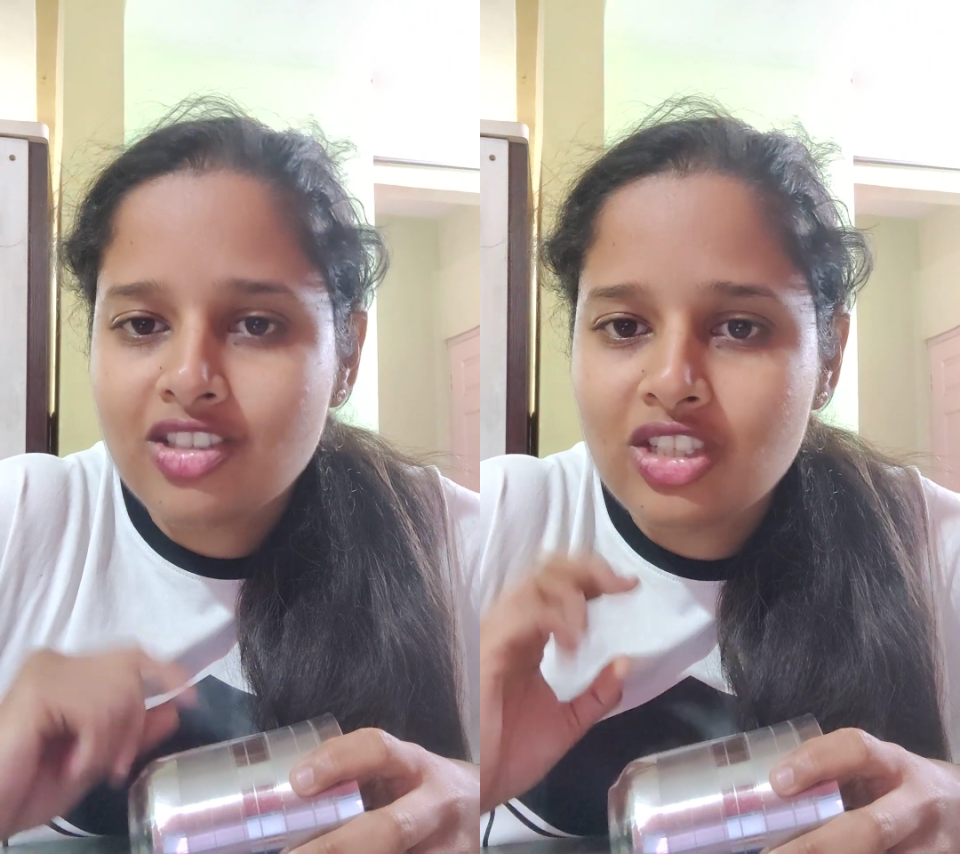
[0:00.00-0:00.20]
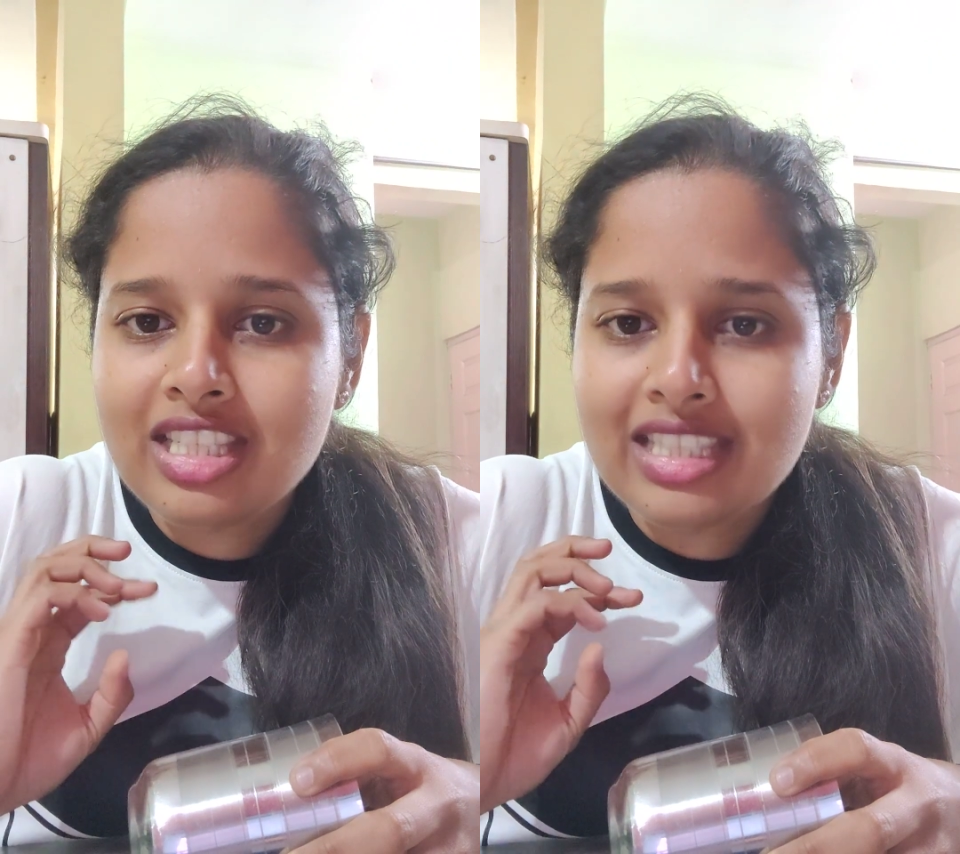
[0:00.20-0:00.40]

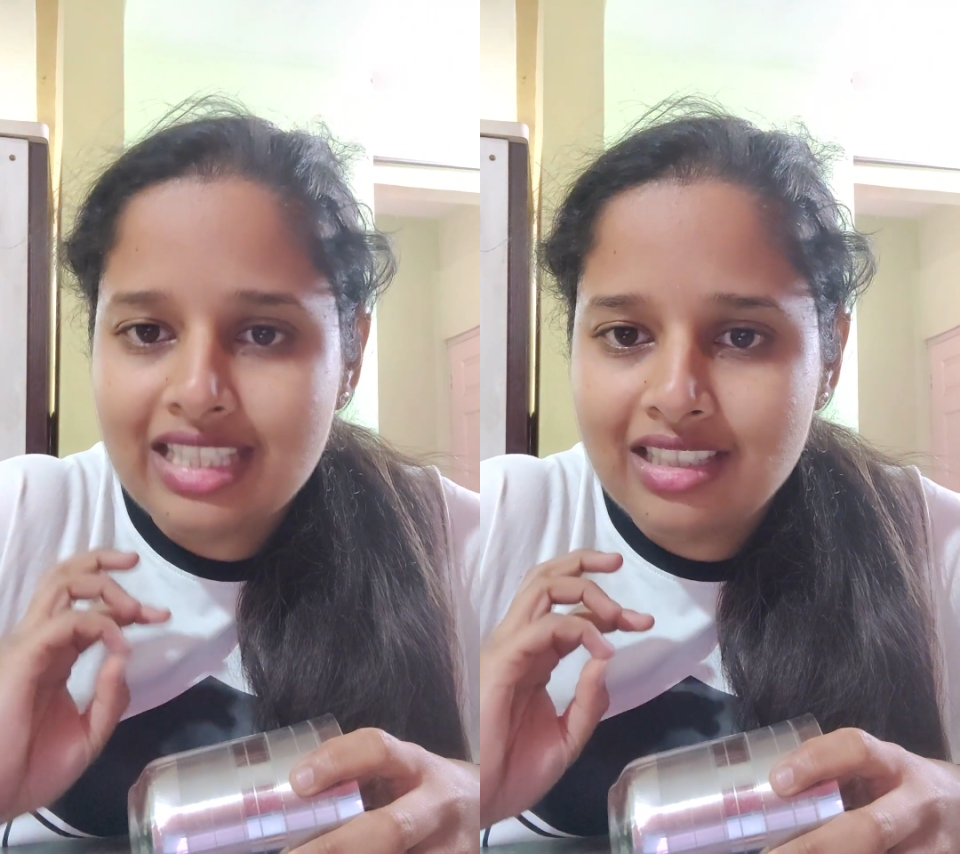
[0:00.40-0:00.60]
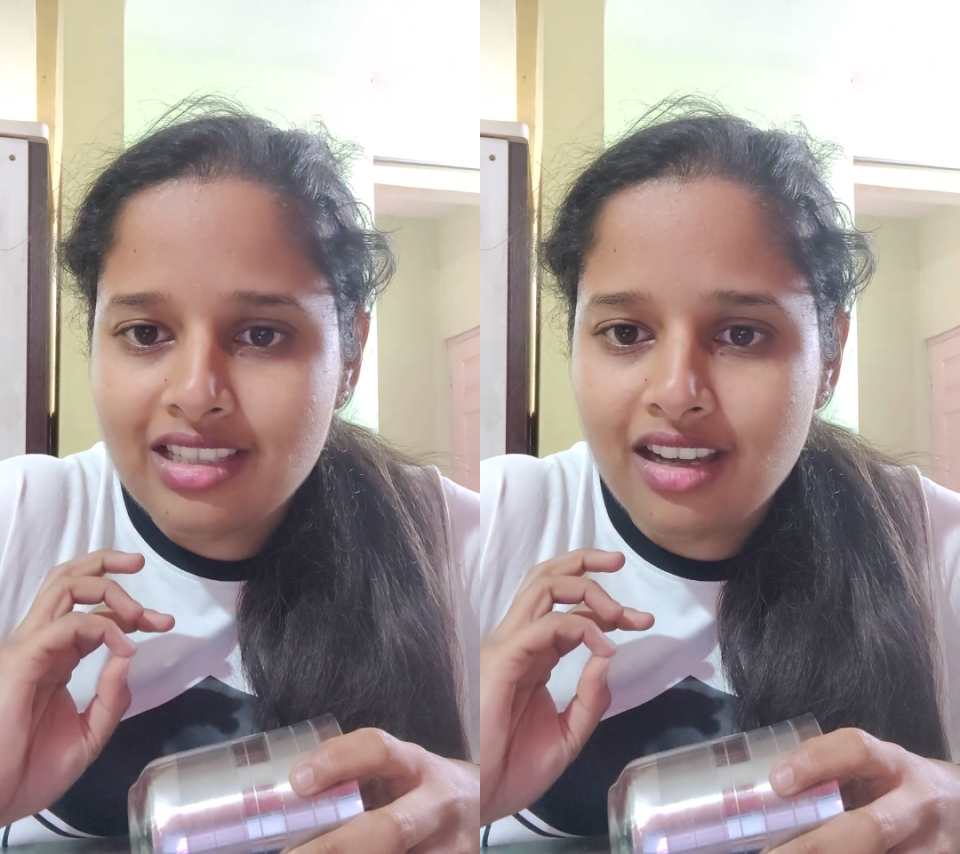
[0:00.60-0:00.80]
such as
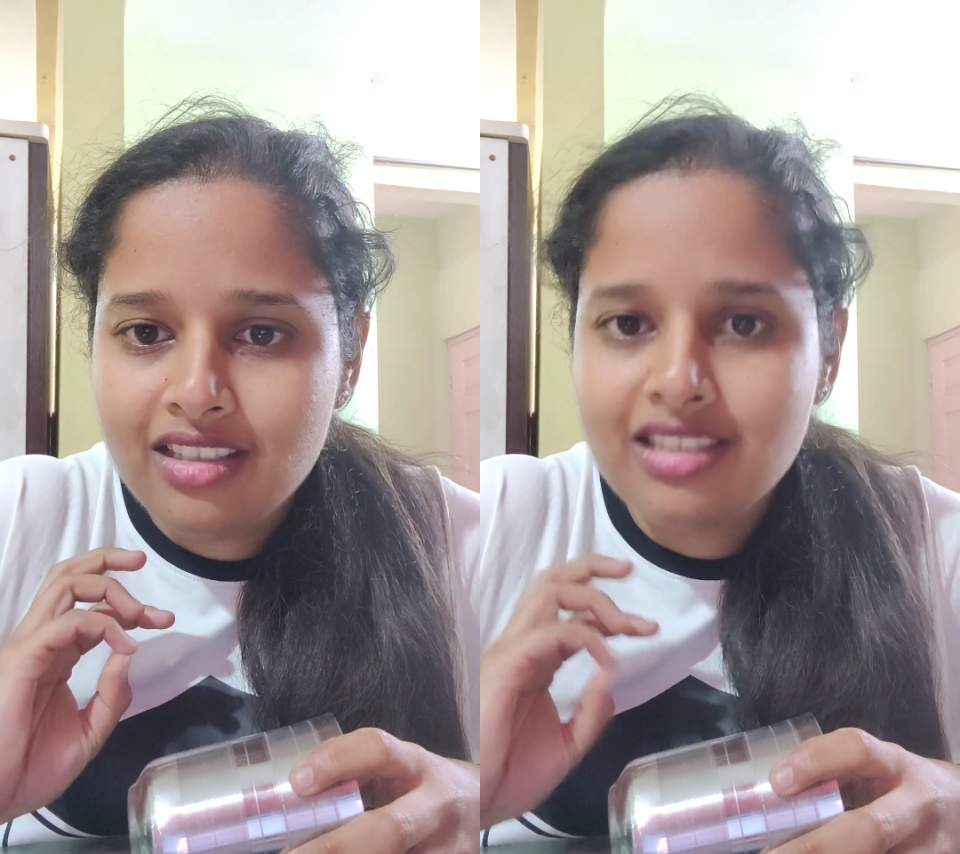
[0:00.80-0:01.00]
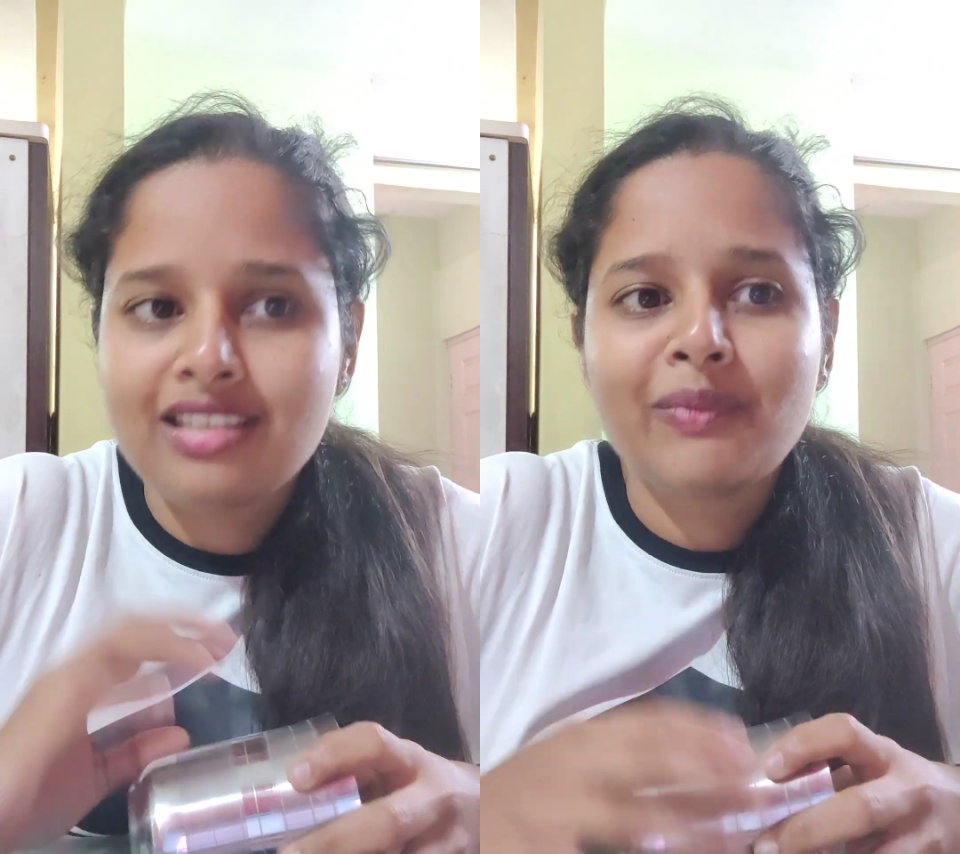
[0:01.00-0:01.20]

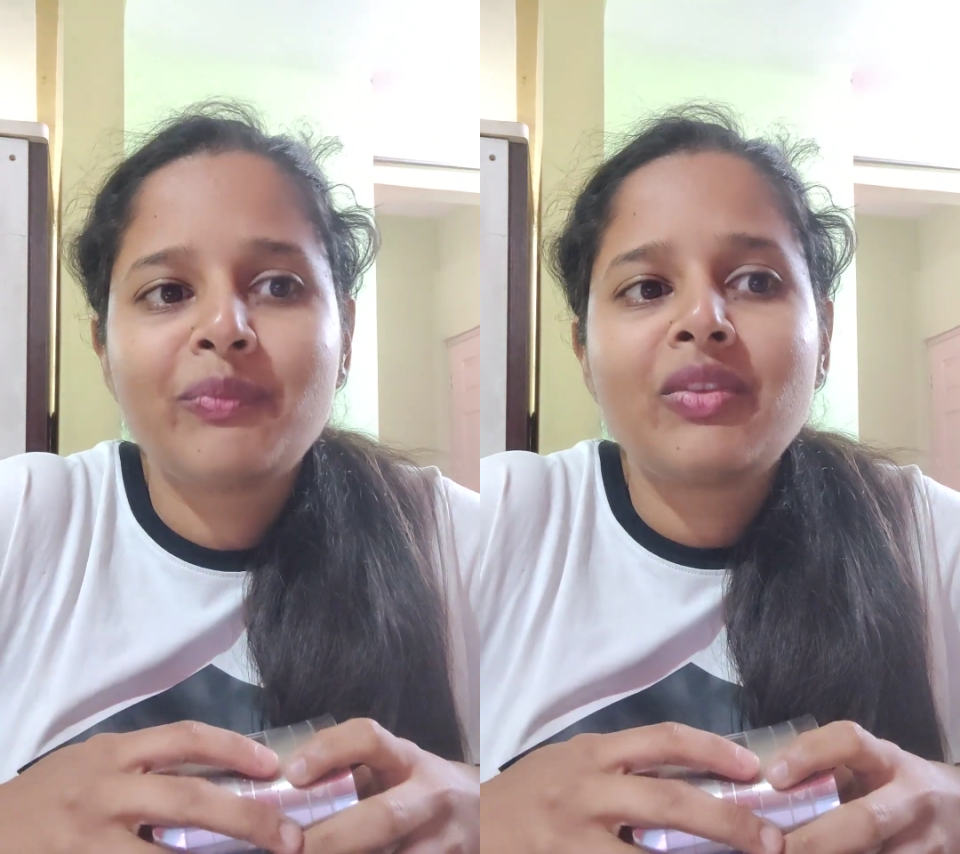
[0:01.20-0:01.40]
guitars.